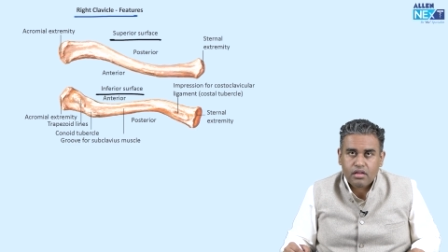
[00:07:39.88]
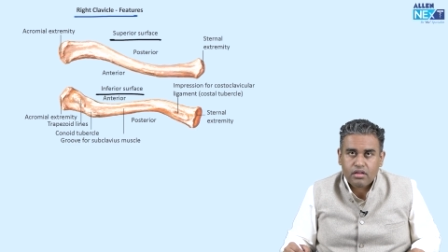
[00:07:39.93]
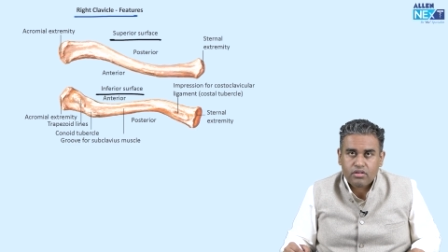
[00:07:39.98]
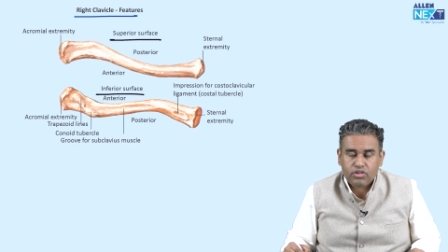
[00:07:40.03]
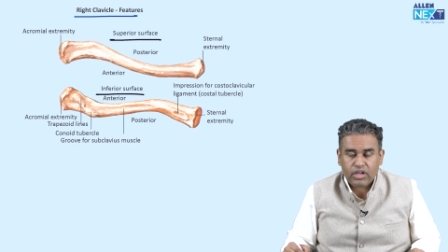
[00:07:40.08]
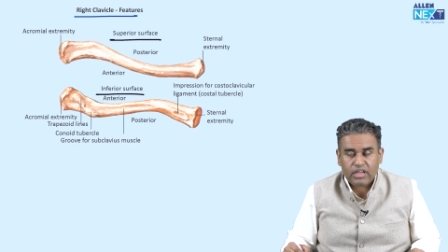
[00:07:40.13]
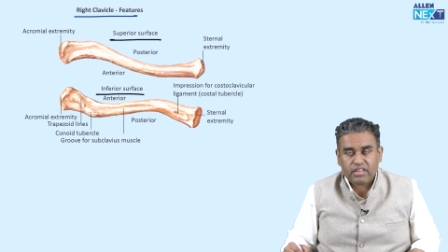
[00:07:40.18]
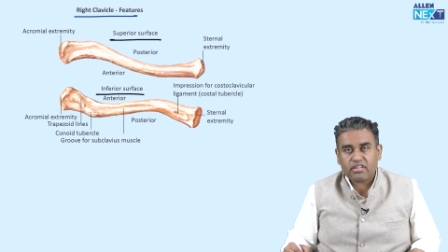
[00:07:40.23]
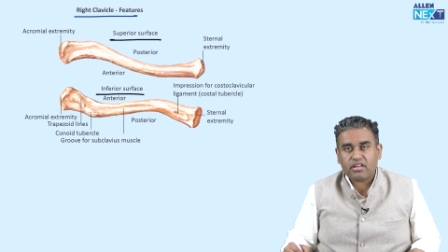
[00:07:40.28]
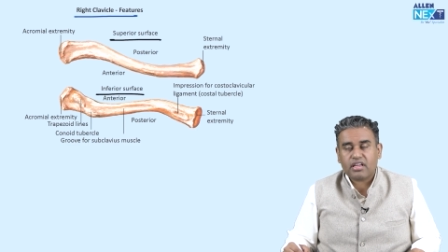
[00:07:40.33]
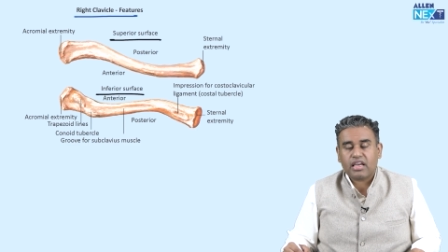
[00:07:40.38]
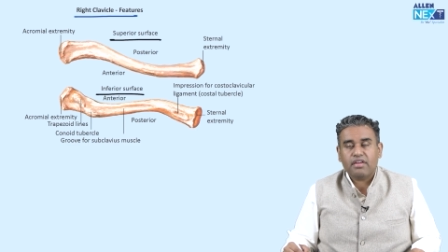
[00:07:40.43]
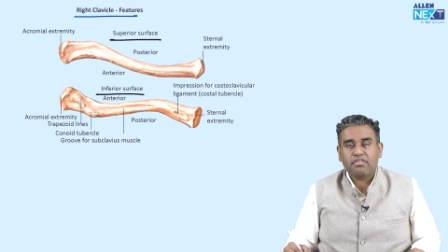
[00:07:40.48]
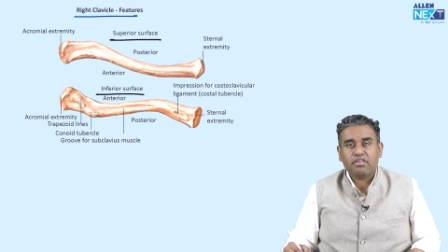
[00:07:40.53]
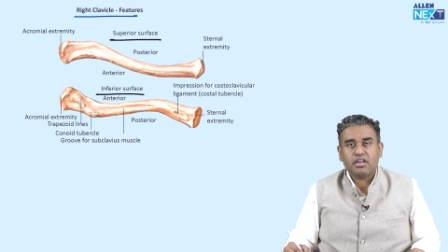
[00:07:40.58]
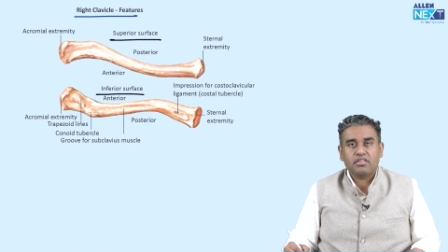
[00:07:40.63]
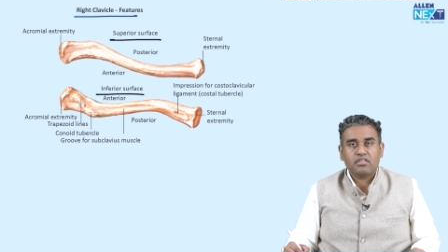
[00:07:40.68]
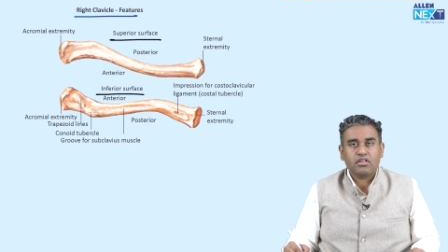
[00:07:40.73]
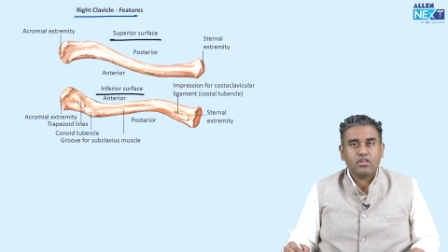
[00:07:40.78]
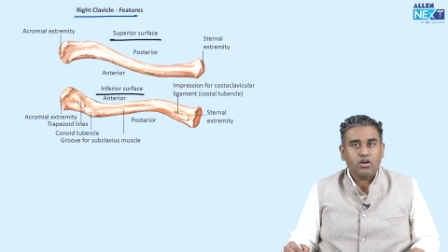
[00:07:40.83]
So as the
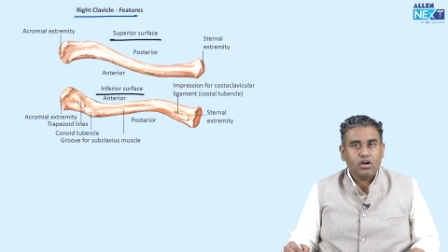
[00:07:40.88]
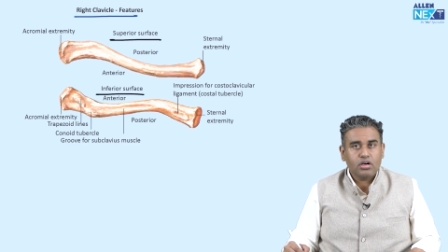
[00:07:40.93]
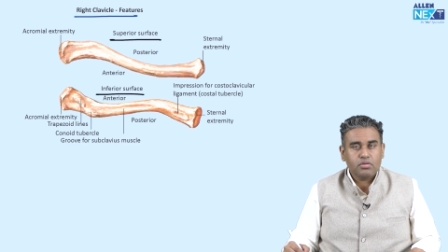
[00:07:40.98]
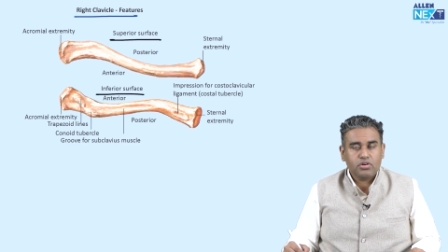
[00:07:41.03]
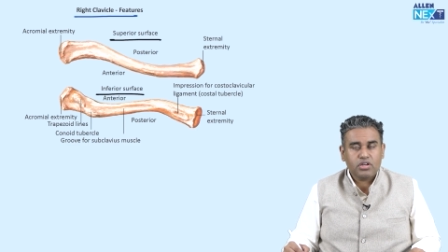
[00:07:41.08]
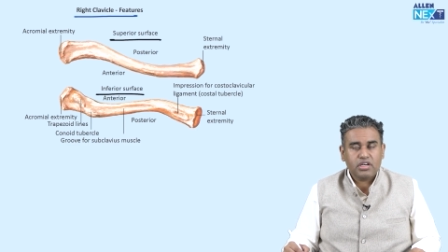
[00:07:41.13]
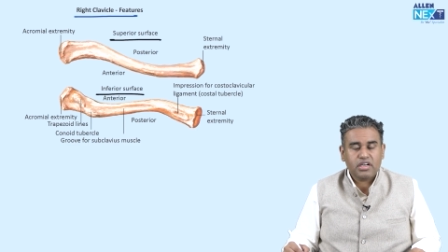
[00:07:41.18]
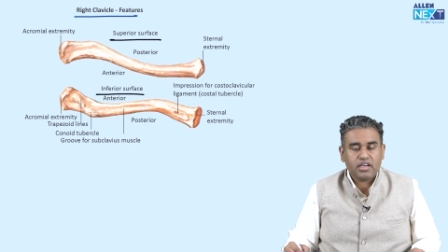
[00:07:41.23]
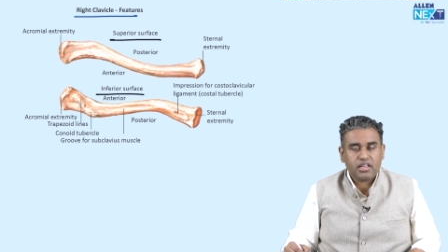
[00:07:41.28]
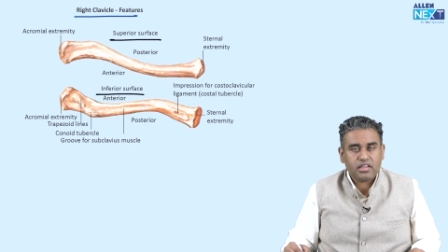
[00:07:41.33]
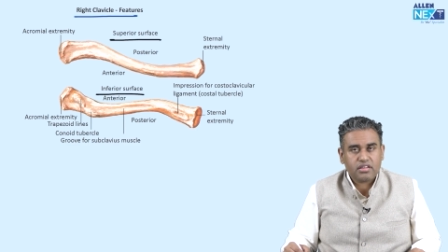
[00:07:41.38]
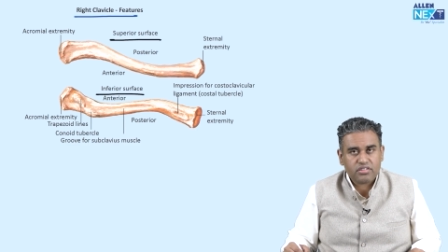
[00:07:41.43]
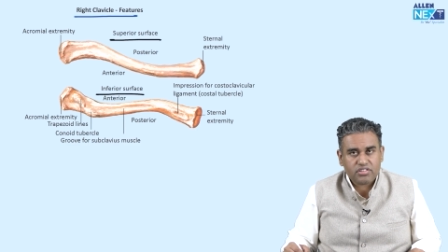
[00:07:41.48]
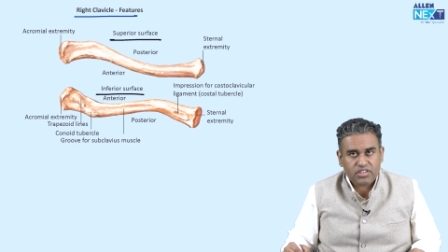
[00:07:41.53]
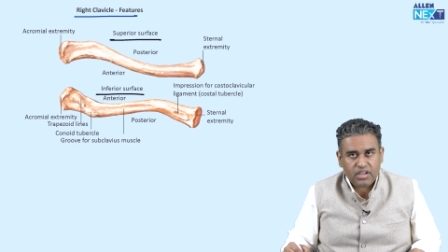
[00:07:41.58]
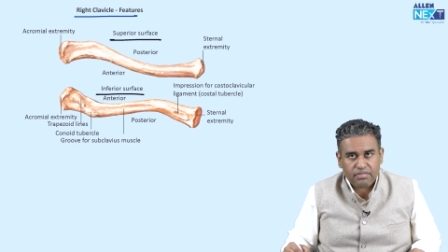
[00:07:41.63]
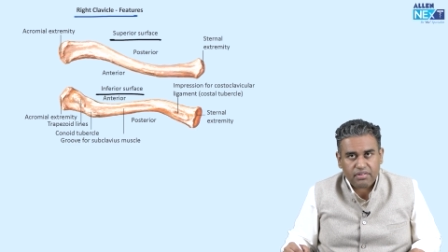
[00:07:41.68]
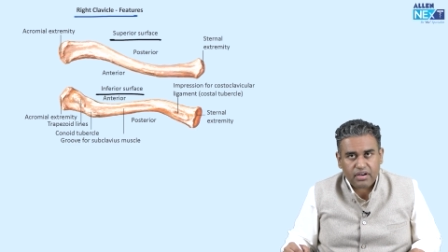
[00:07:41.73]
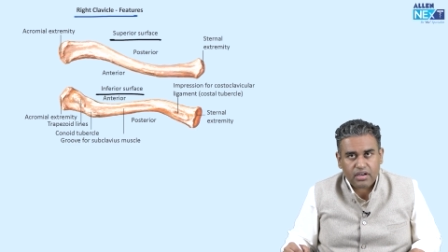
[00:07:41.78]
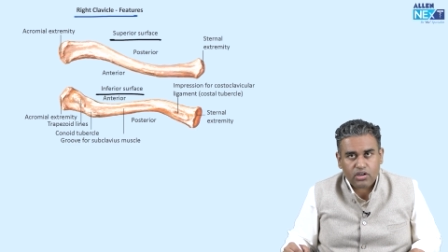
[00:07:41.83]
clavicle is a long one, it has a
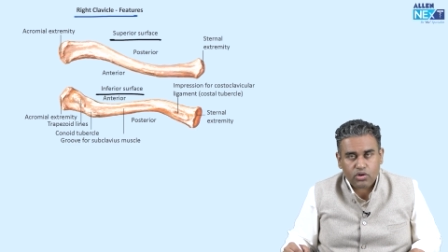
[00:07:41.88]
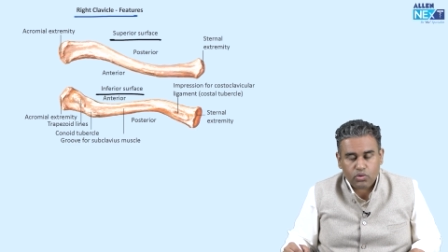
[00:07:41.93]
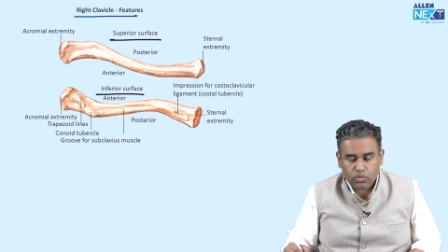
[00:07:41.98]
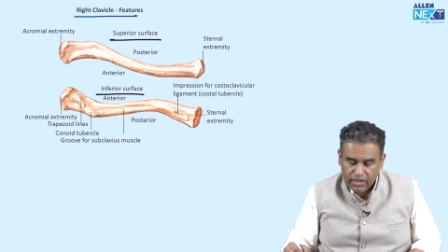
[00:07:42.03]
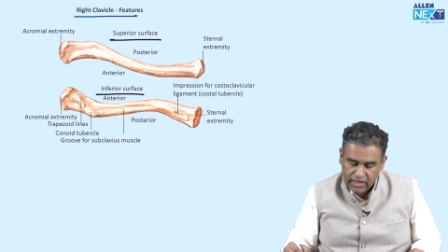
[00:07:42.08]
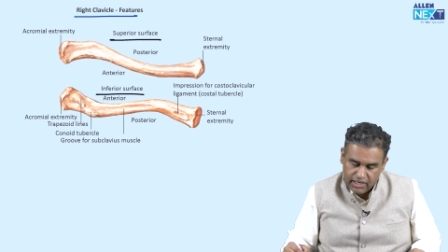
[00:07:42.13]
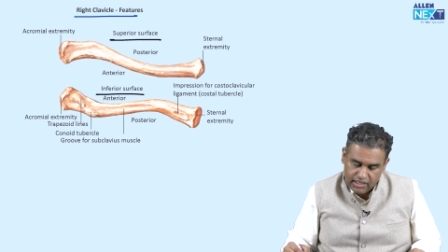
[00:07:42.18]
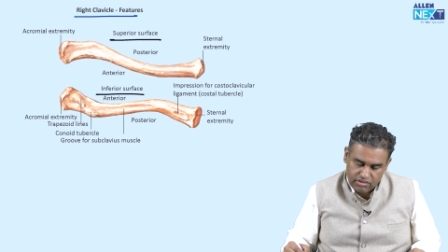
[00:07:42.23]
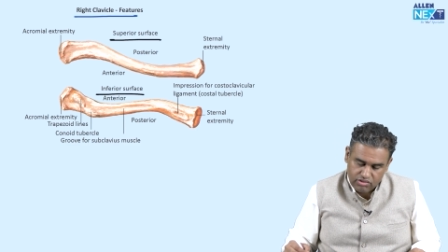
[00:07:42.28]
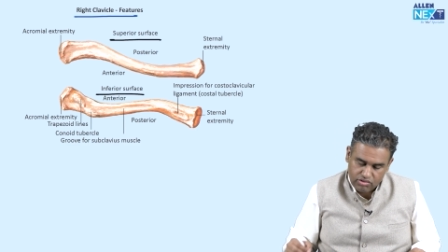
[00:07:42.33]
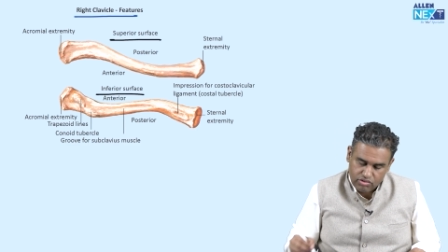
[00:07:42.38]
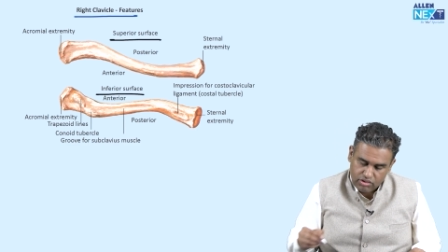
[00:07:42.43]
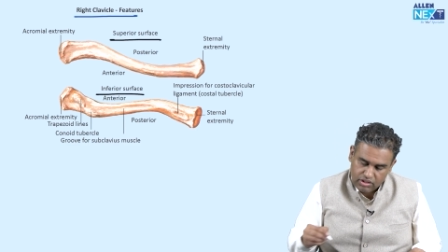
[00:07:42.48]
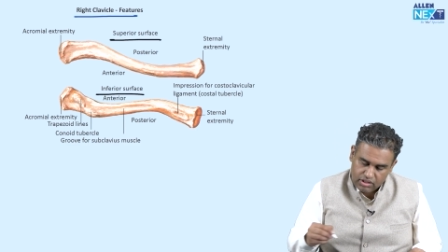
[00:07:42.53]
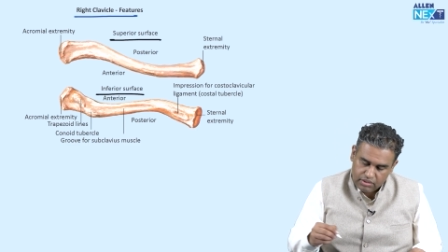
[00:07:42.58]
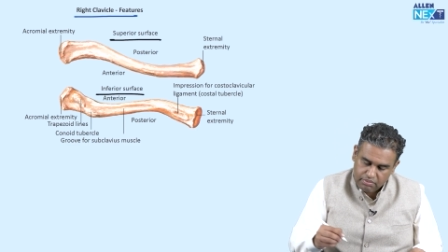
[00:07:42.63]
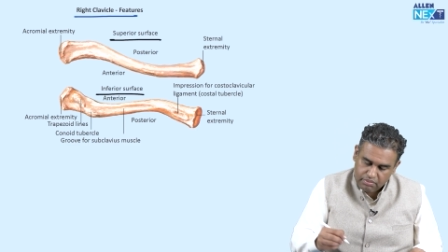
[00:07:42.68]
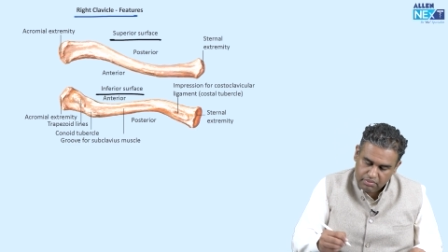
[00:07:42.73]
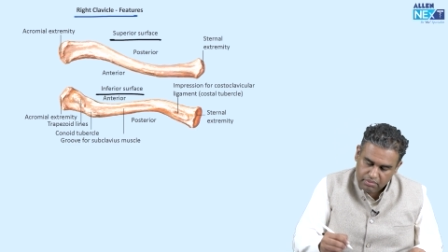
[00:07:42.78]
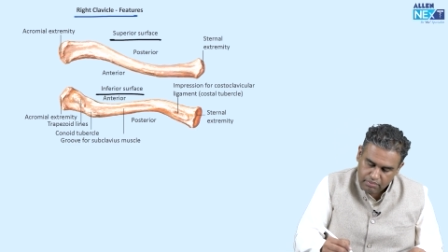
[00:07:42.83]
shaft and two ends, so
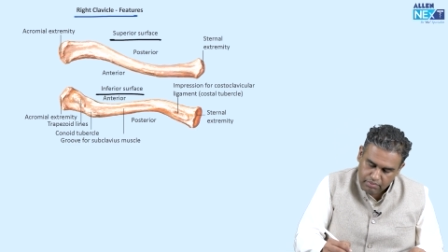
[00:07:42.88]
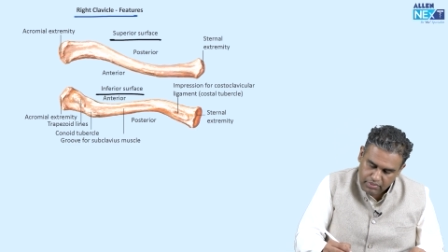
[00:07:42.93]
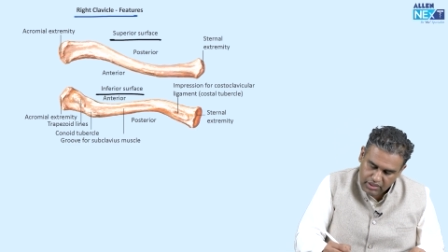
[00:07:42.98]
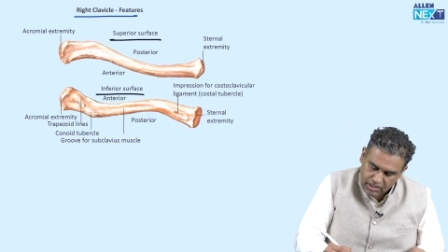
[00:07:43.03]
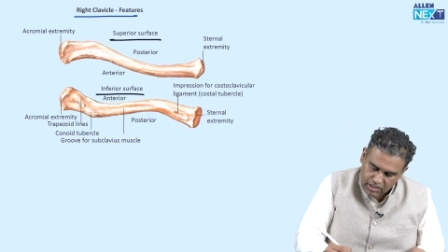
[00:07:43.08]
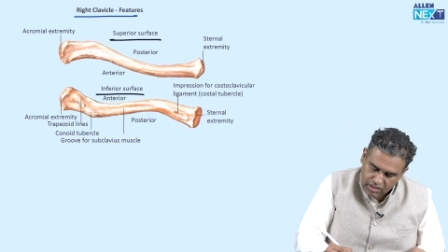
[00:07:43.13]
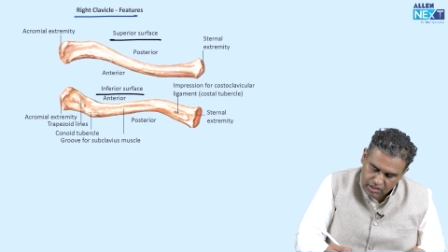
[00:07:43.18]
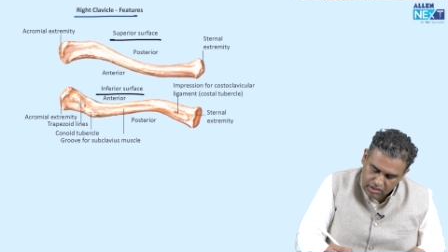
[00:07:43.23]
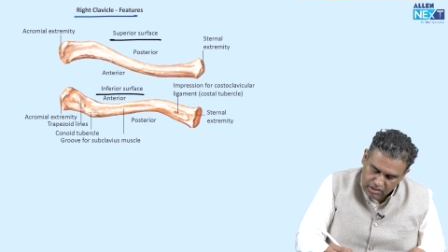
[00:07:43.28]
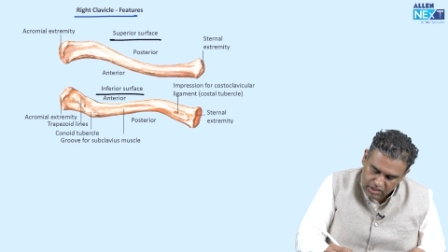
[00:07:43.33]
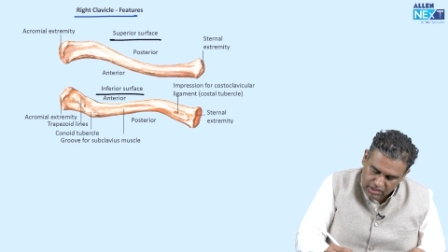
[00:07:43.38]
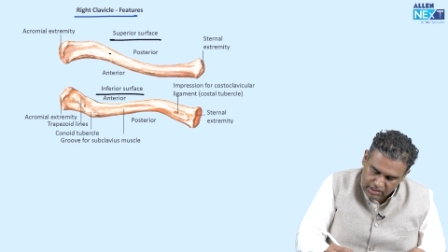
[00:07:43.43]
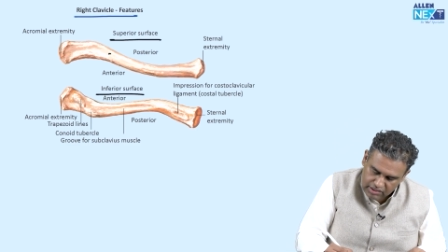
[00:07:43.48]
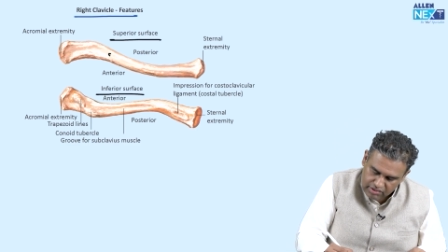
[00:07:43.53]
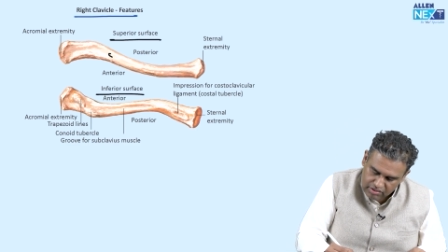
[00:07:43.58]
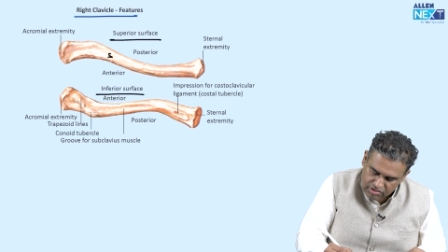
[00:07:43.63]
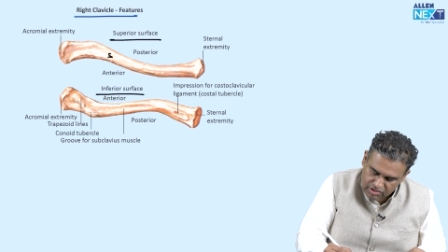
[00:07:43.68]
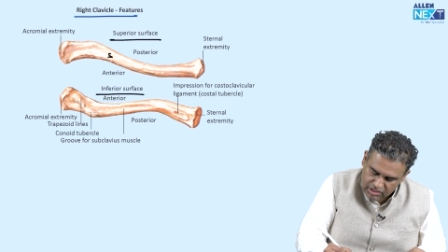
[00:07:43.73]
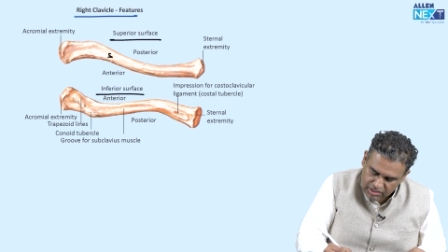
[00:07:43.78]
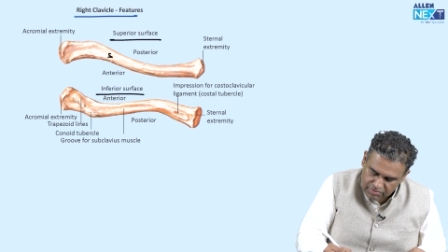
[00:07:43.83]
in the middle it
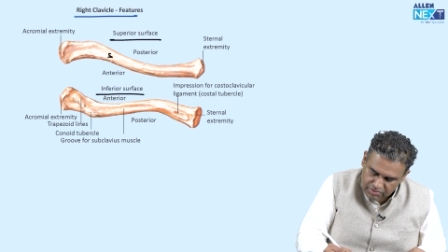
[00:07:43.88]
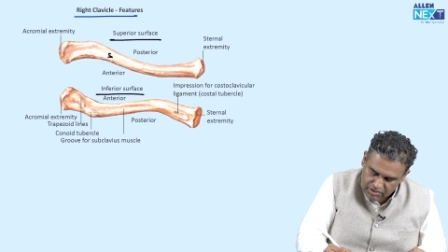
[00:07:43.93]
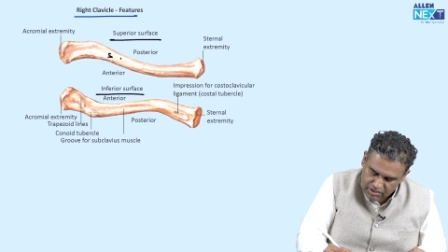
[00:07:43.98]
has a shaft.